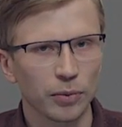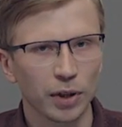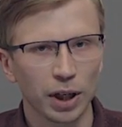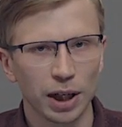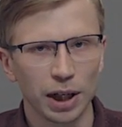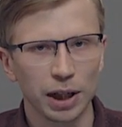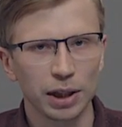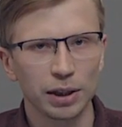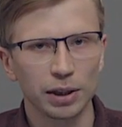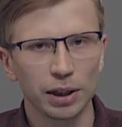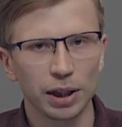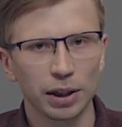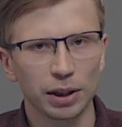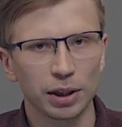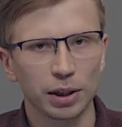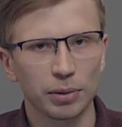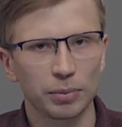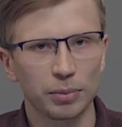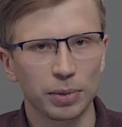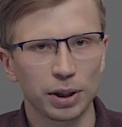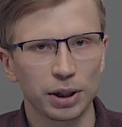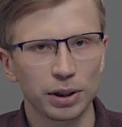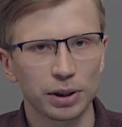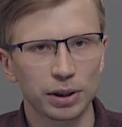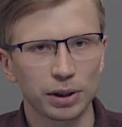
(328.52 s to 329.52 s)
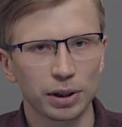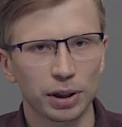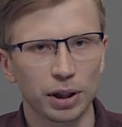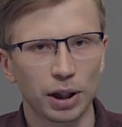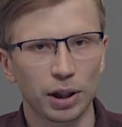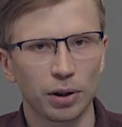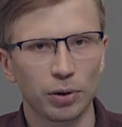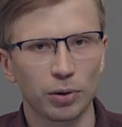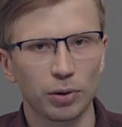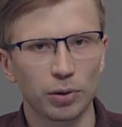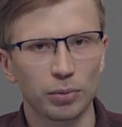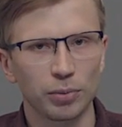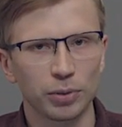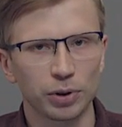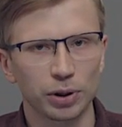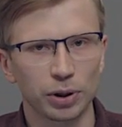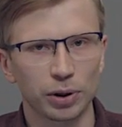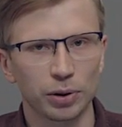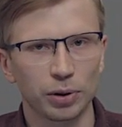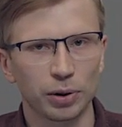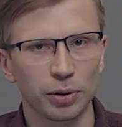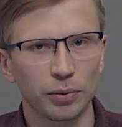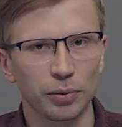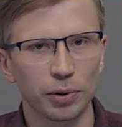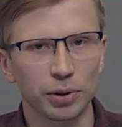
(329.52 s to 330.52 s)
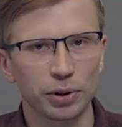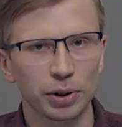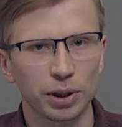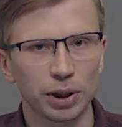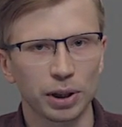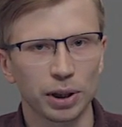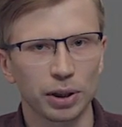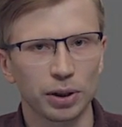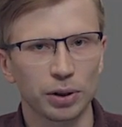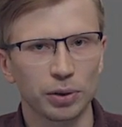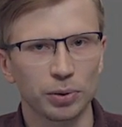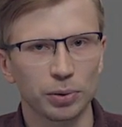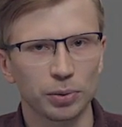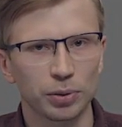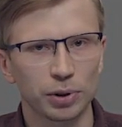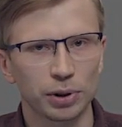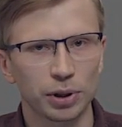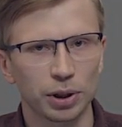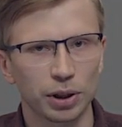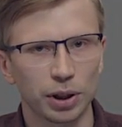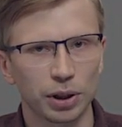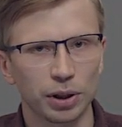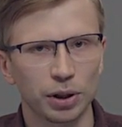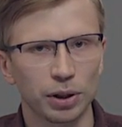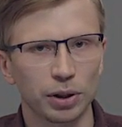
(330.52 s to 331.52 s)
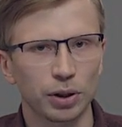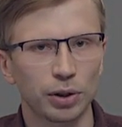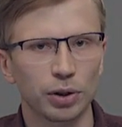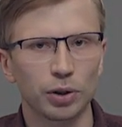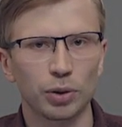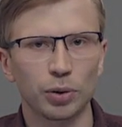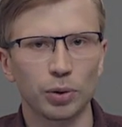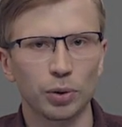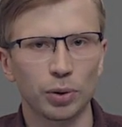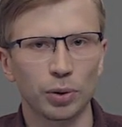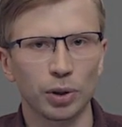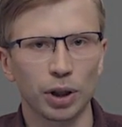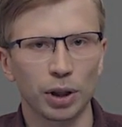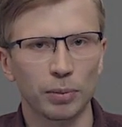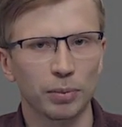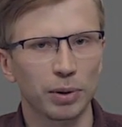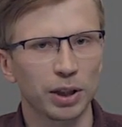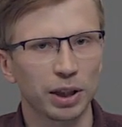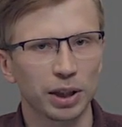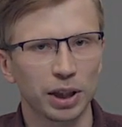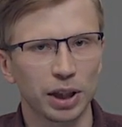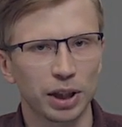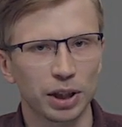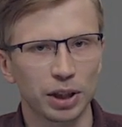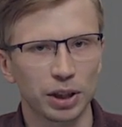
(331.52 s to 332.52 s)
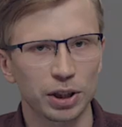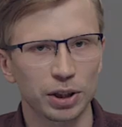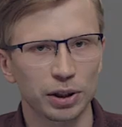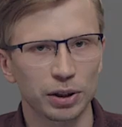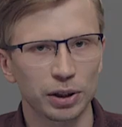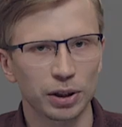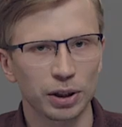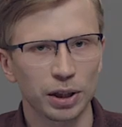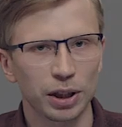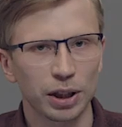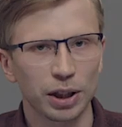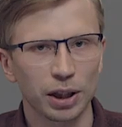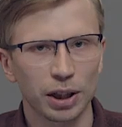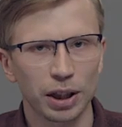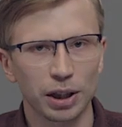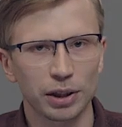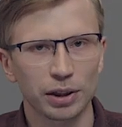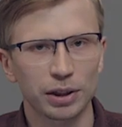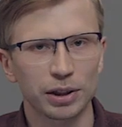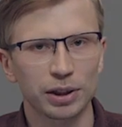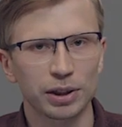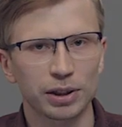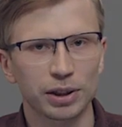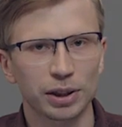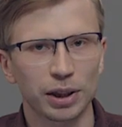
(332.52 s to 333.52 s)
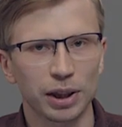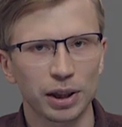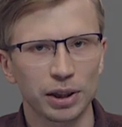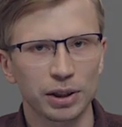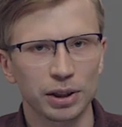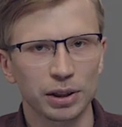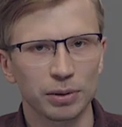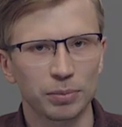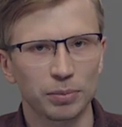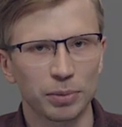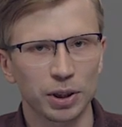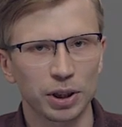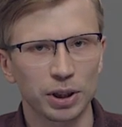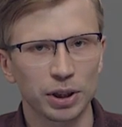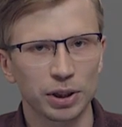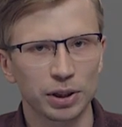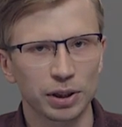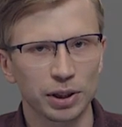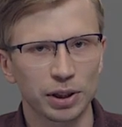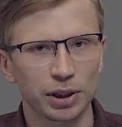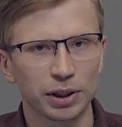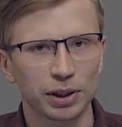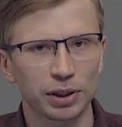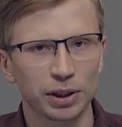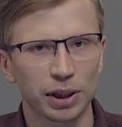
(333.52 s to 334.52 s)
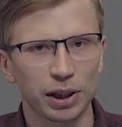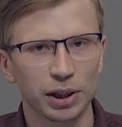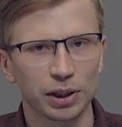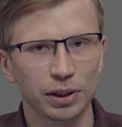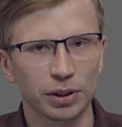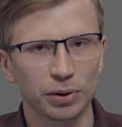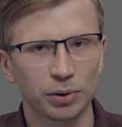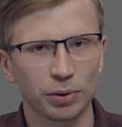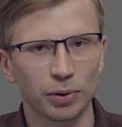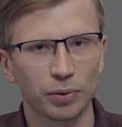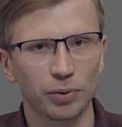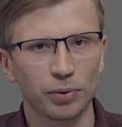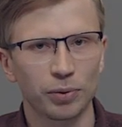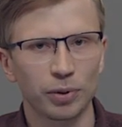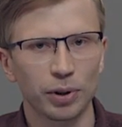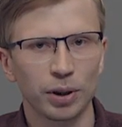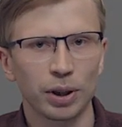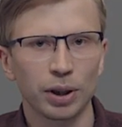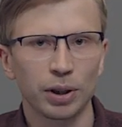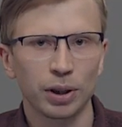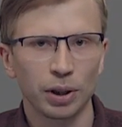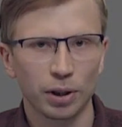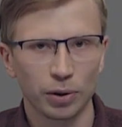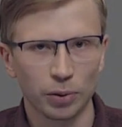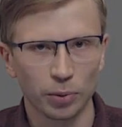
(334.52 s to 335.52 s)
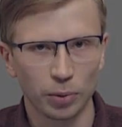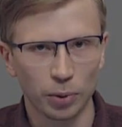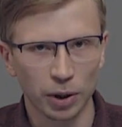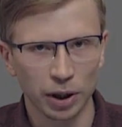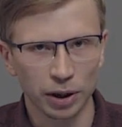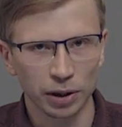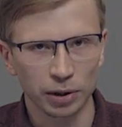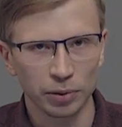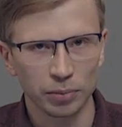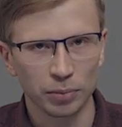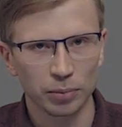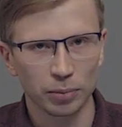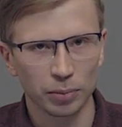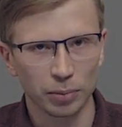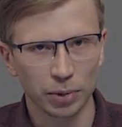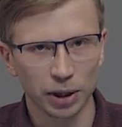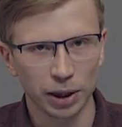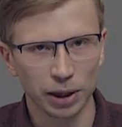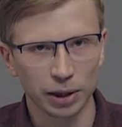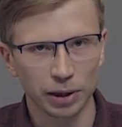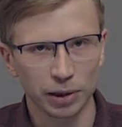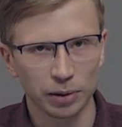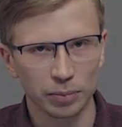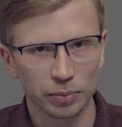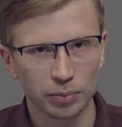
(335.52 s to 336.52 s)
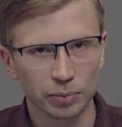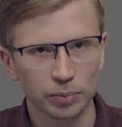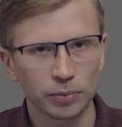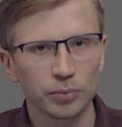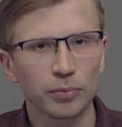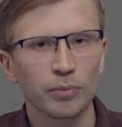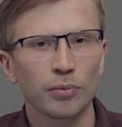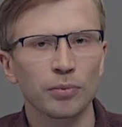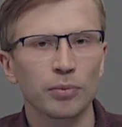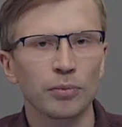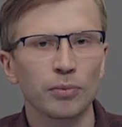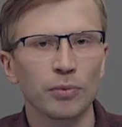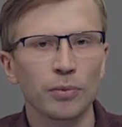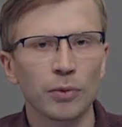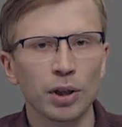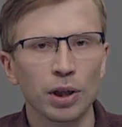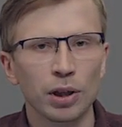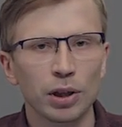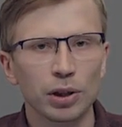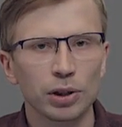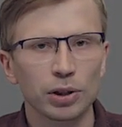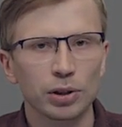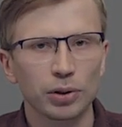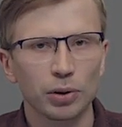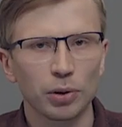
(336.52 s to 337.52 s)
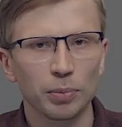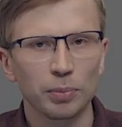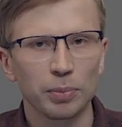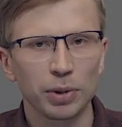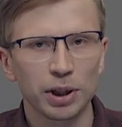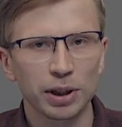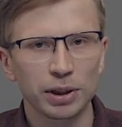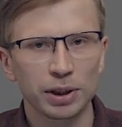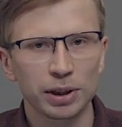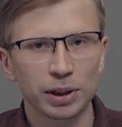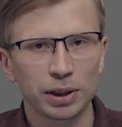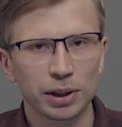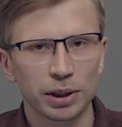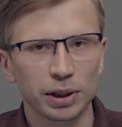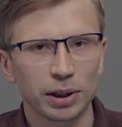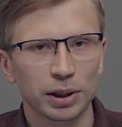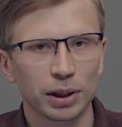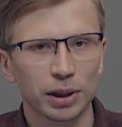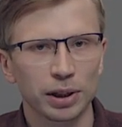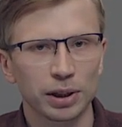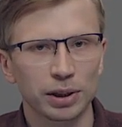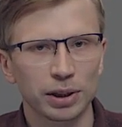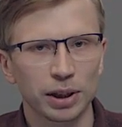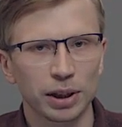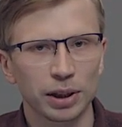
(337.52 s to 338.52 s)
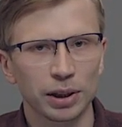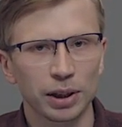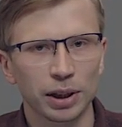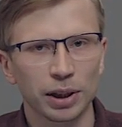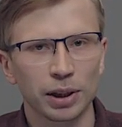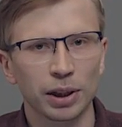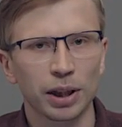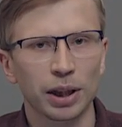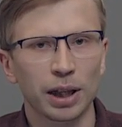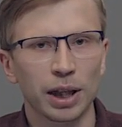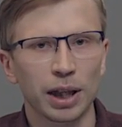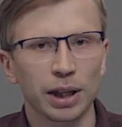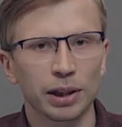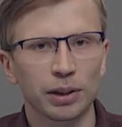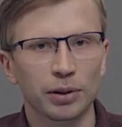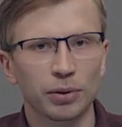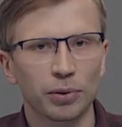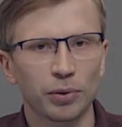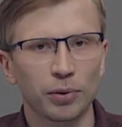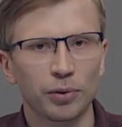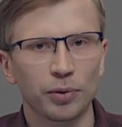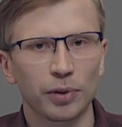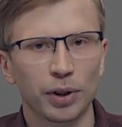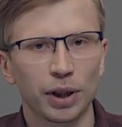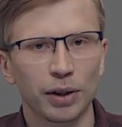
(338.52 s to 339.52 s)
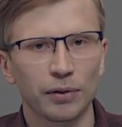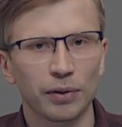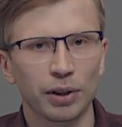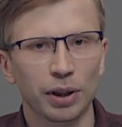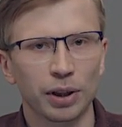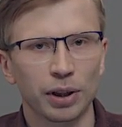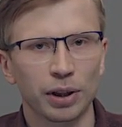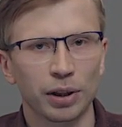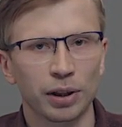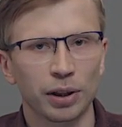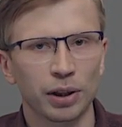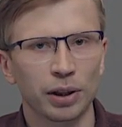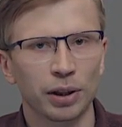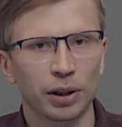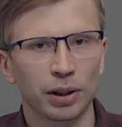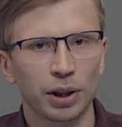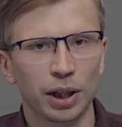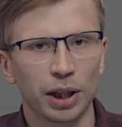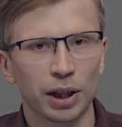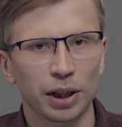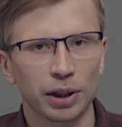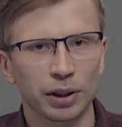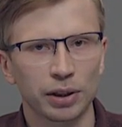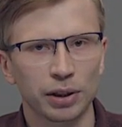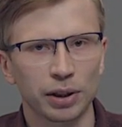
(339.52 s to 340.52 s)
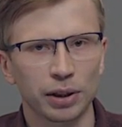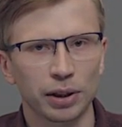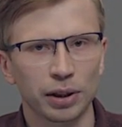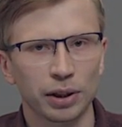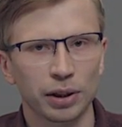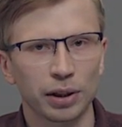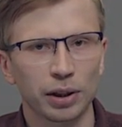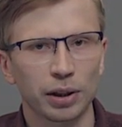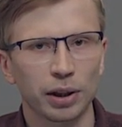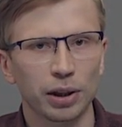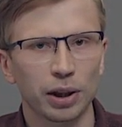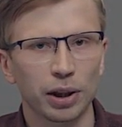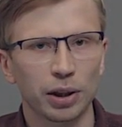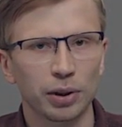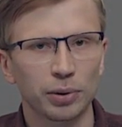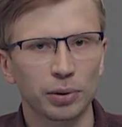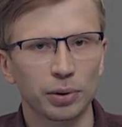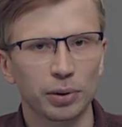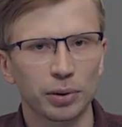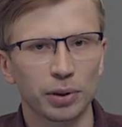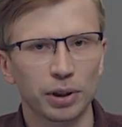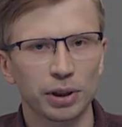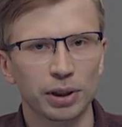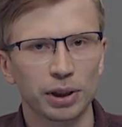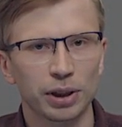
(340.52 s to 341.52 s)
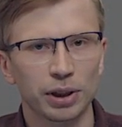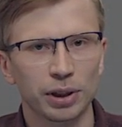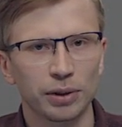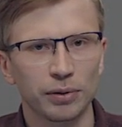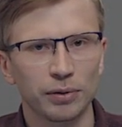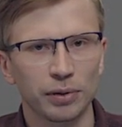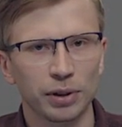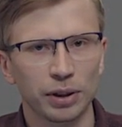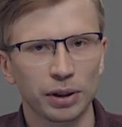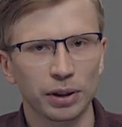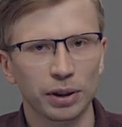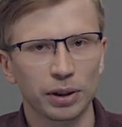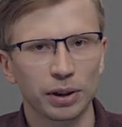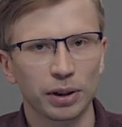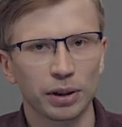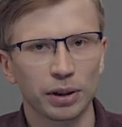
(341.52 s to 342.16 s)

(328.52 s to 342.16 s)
8 data bits are almost universally used in new application, as this size matches the size of 1 byte. Stop bits sent at the end of every character allow to receiving